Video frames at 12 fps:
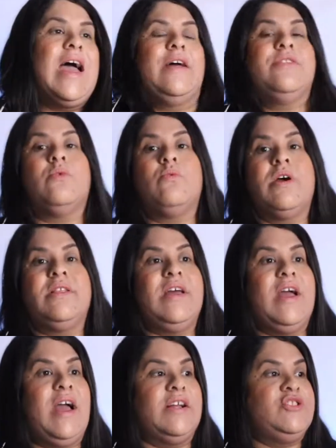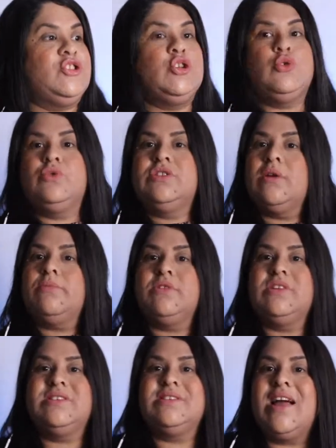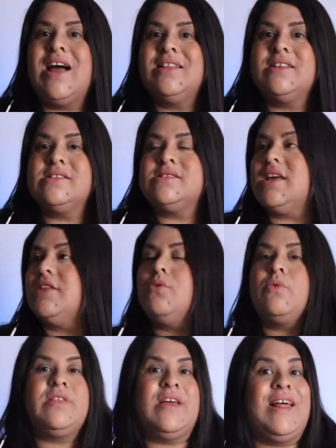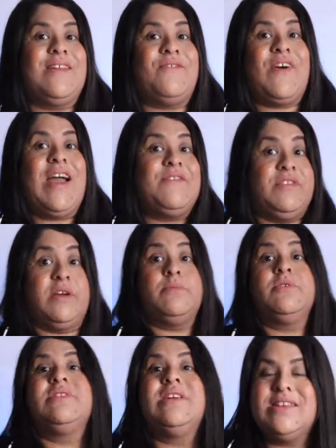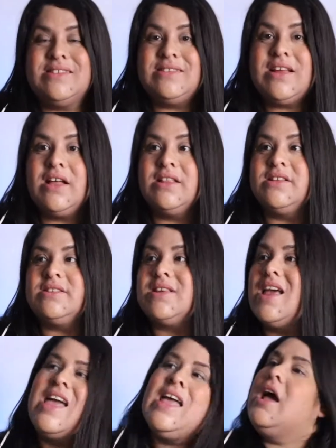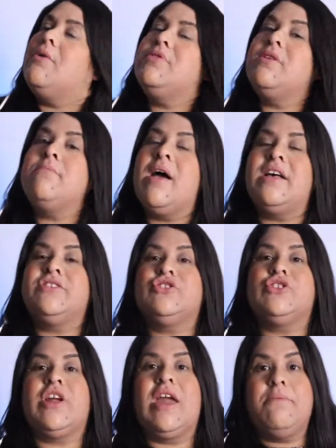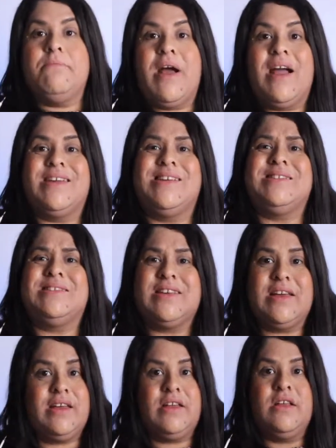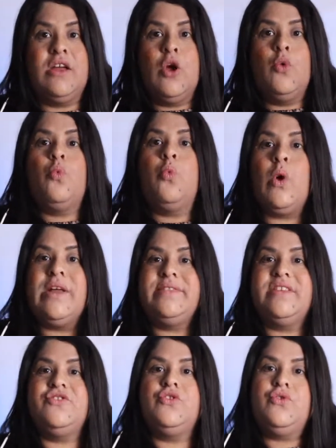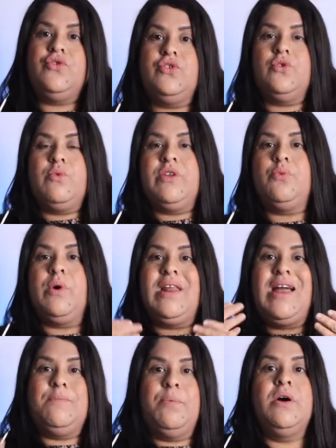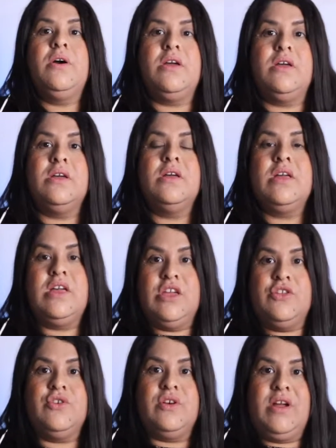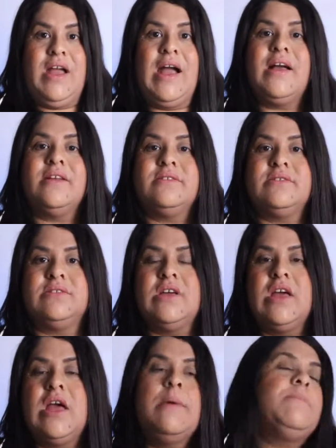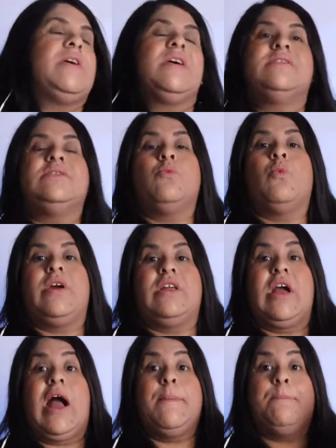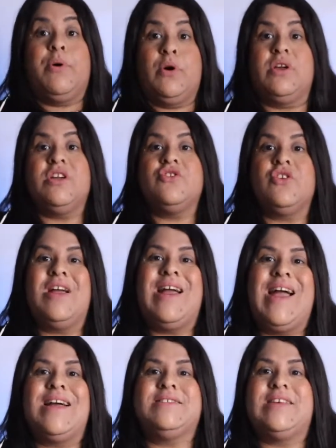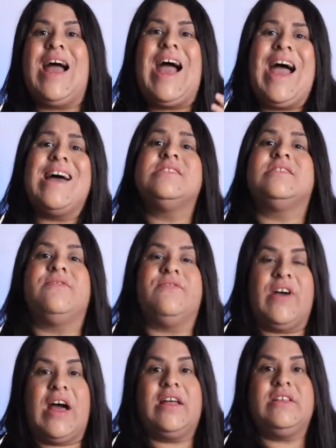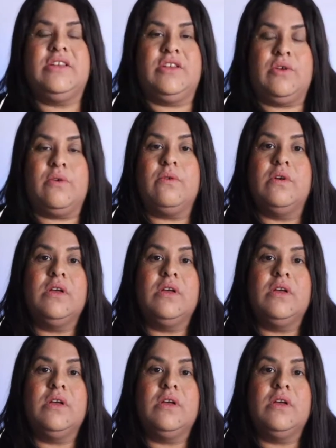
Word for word: and the one that had two doubled his talents, and the one that had five doubled his talents. And when the master came back, he said, what did you do with what I put in your hands? Because what I put in your hands has value.